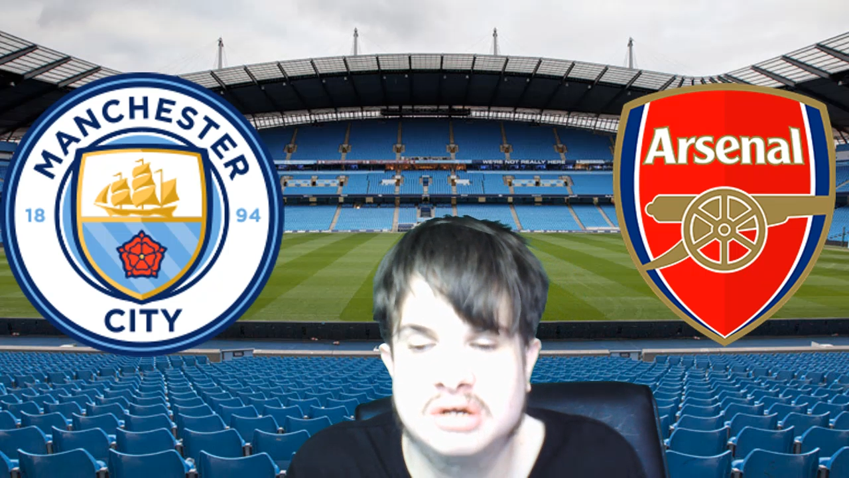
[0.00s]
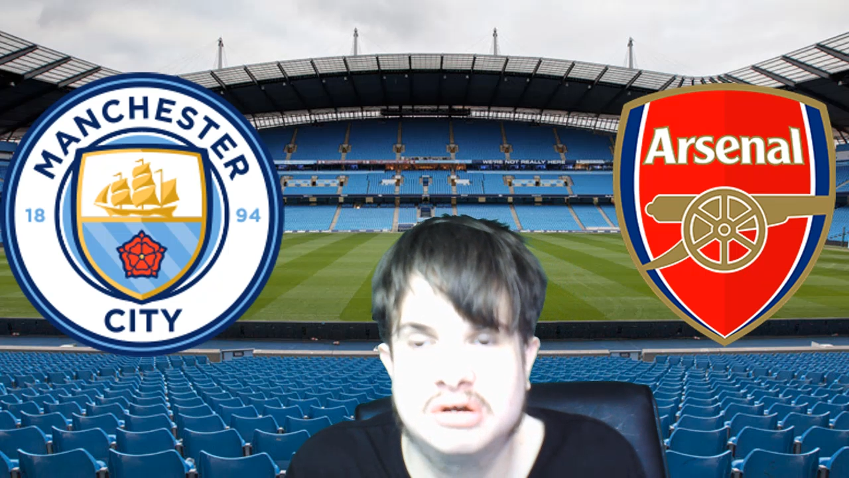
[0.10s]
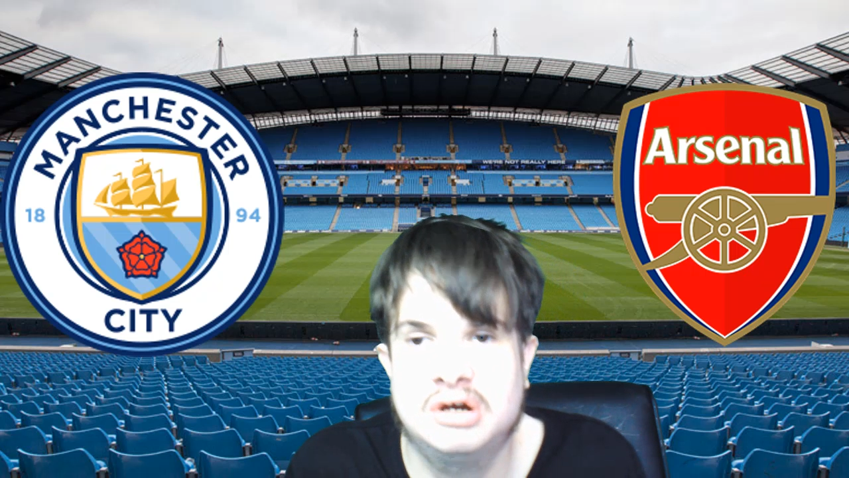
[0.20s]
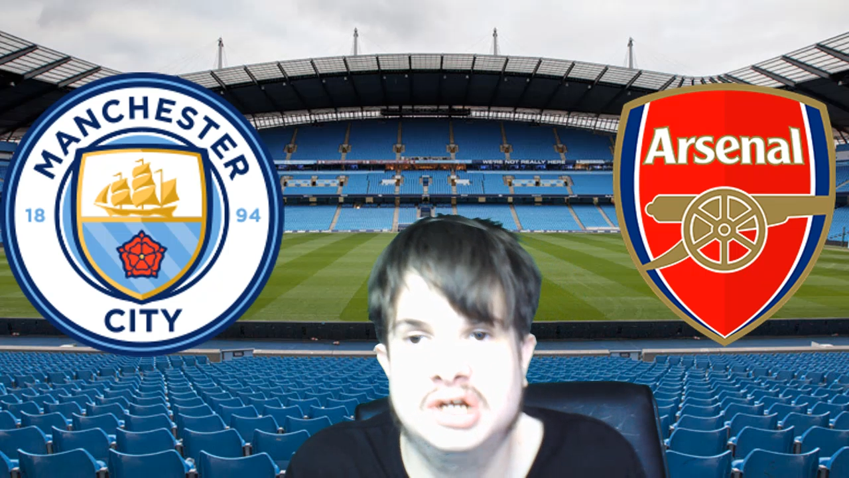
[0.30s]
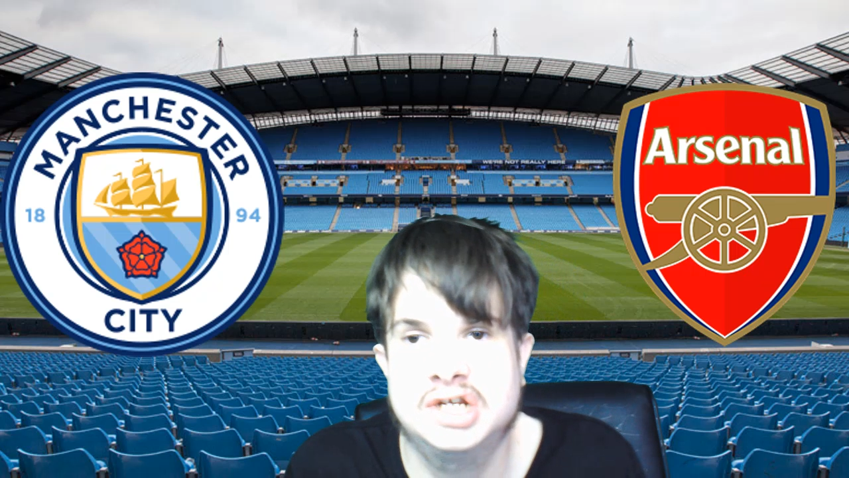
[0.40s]

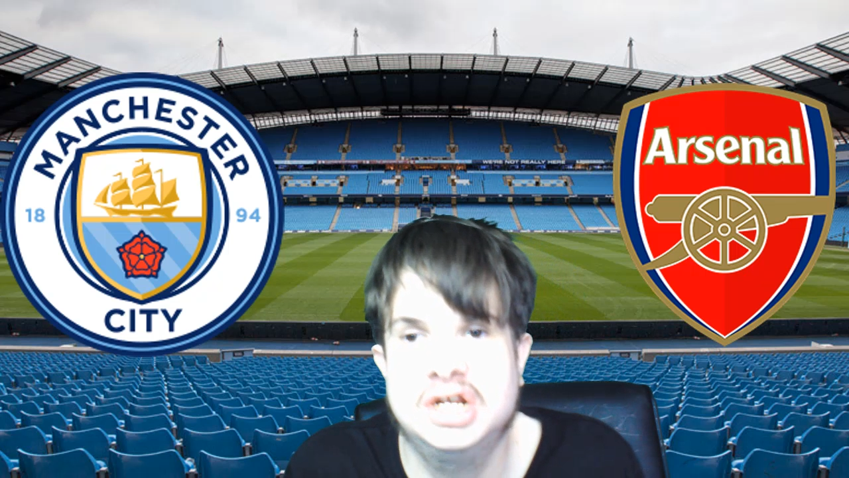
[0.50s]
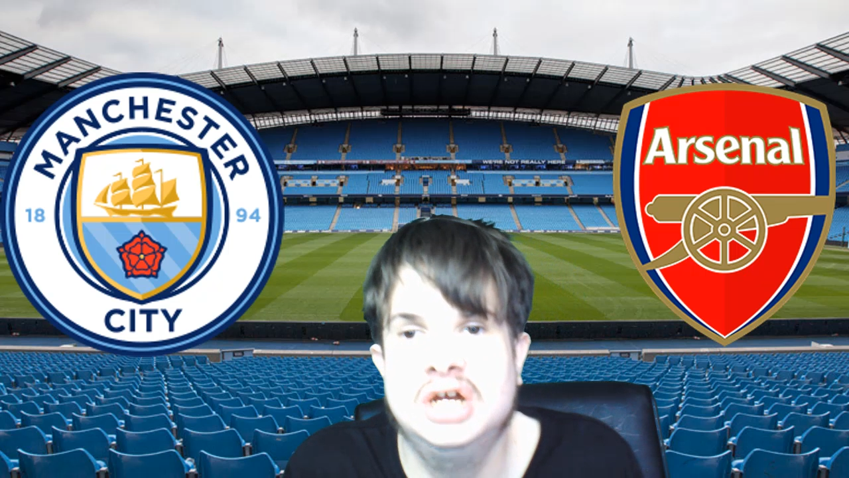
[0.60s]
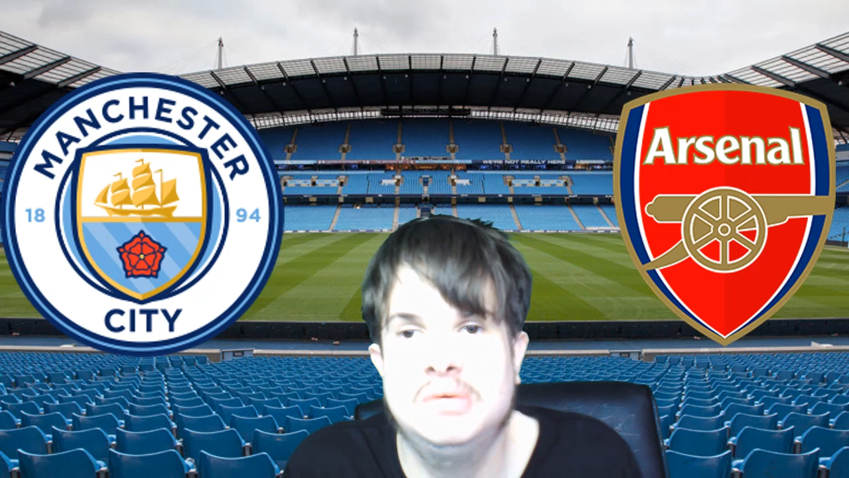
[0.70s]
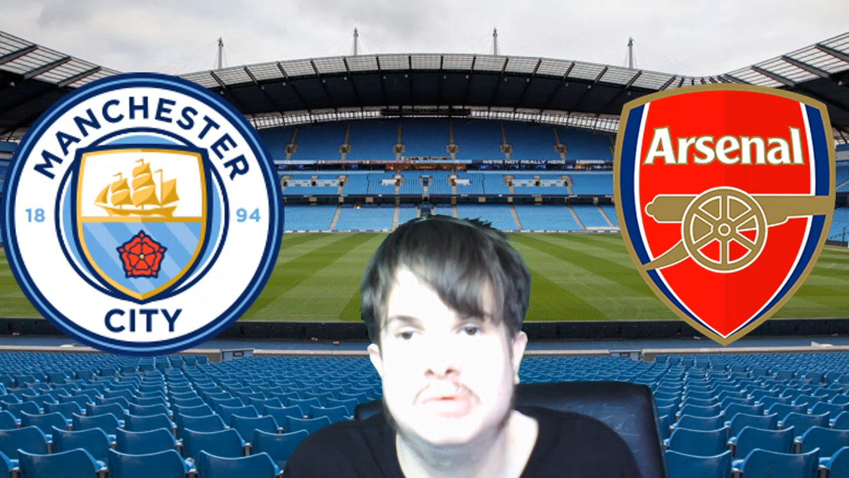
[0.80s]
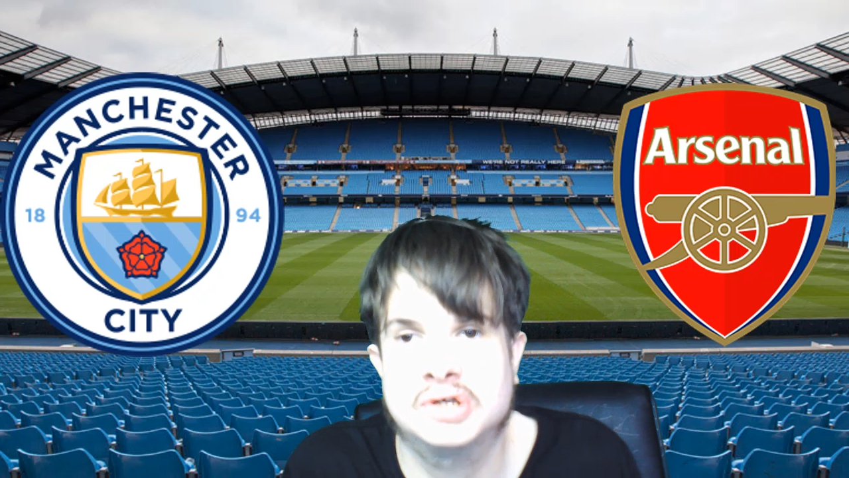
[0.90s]
Guys, you
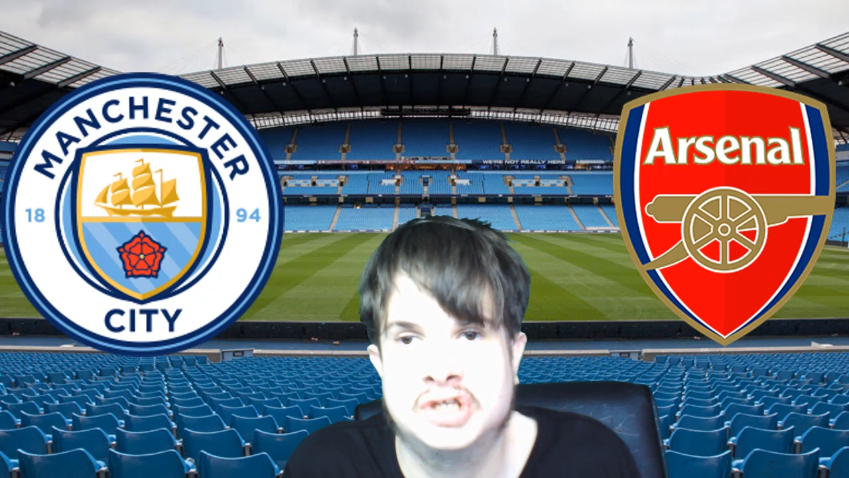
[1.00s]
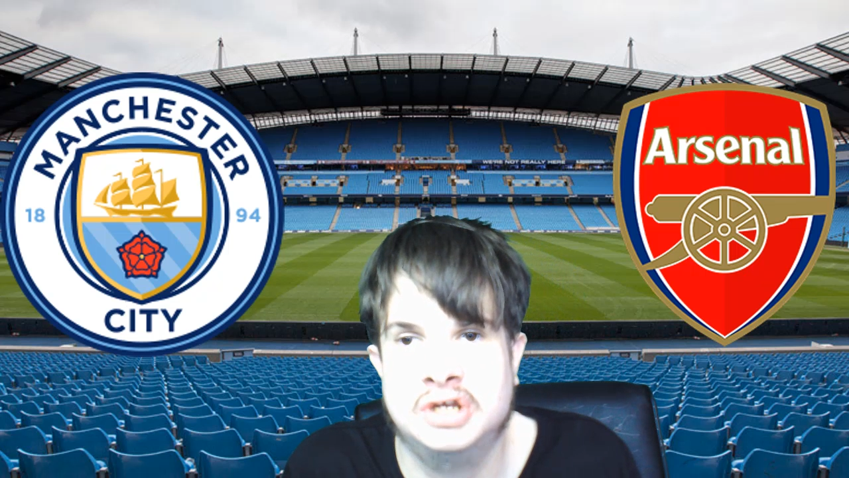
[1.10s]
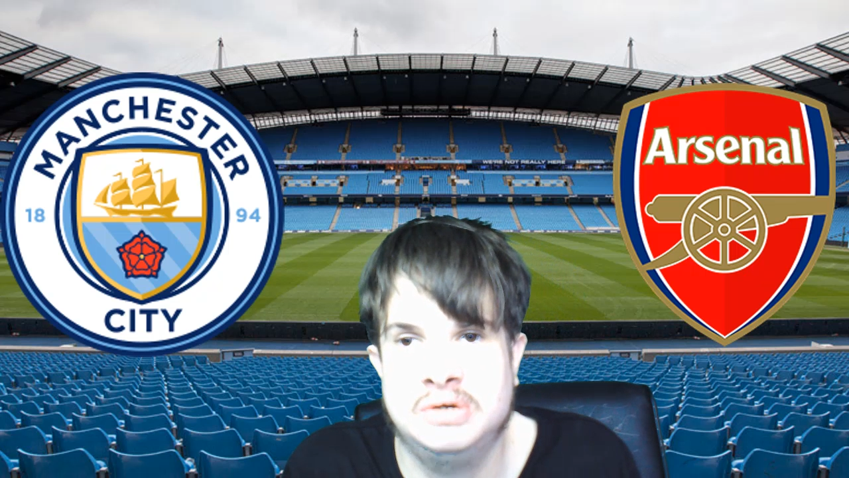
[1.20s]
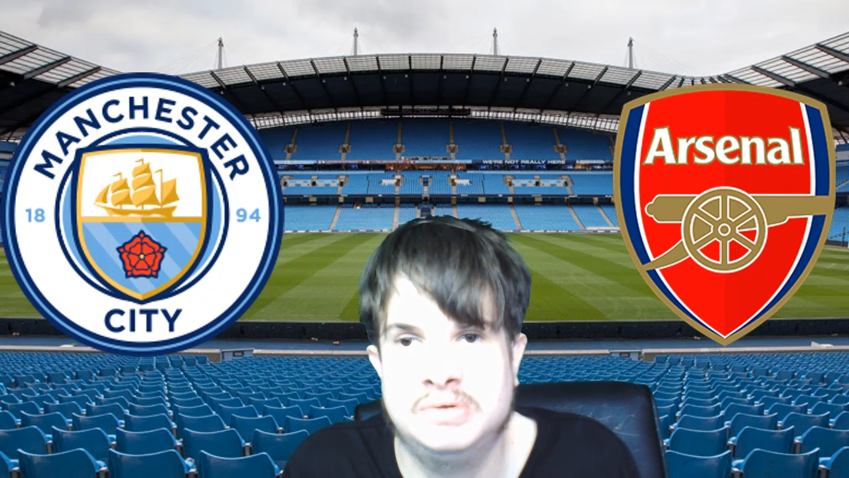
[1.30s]
know what to do.